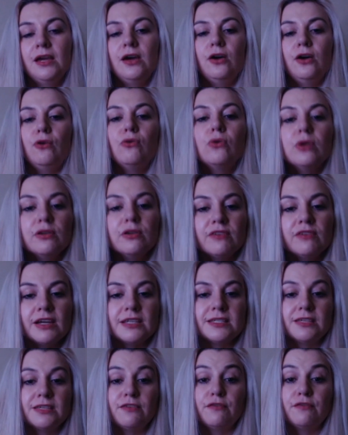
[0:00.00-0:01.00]
All of
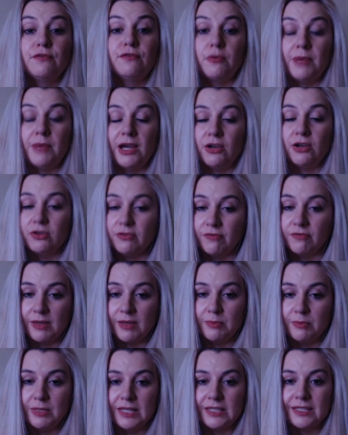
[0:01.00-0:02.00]
us from our own
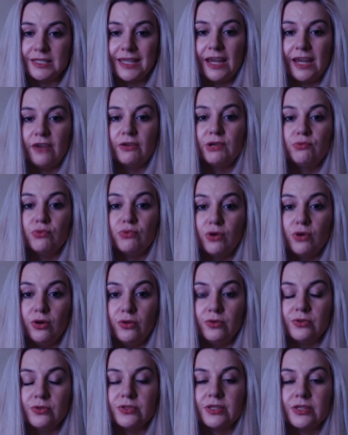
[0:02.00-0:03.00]
families carry
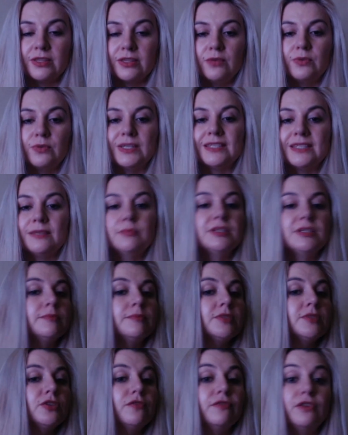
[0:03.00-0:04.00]
roles that we
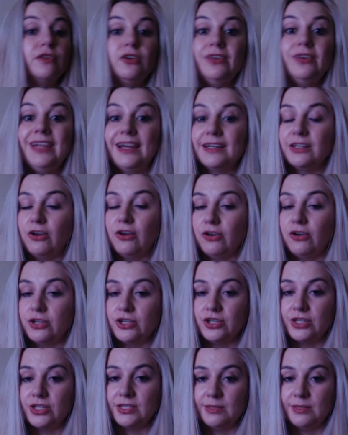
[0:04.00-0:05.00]
sometimes are very
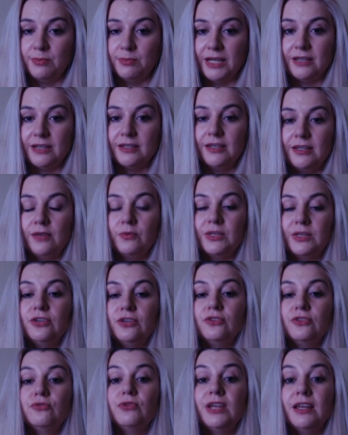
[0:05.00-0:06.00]
unconscious about, and we
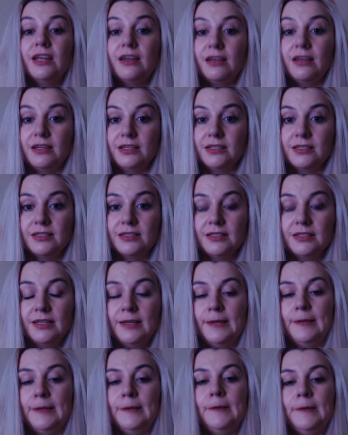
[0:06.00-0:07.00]
didn't realize
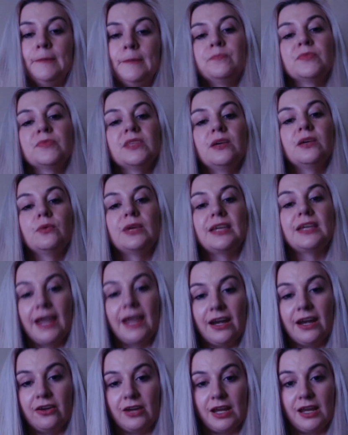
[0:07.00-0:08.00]
that we
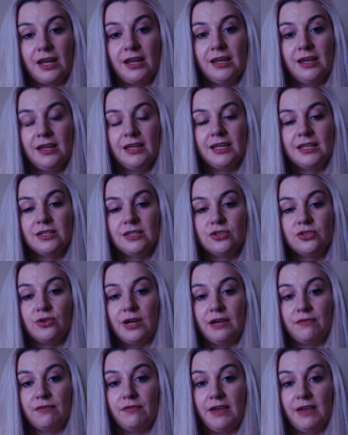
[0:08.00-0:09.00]
carry into
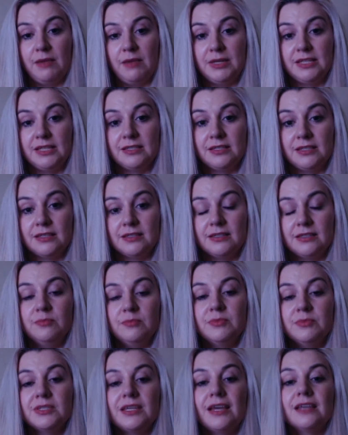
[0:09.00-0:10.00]
our family
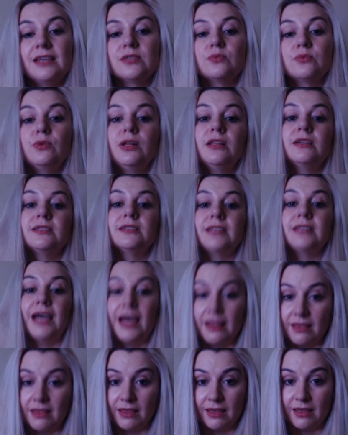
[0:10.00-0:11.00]
systems, as well as
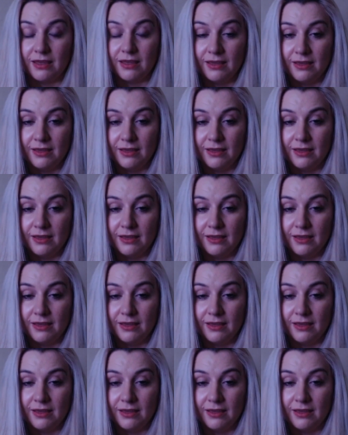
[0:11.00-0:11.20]
other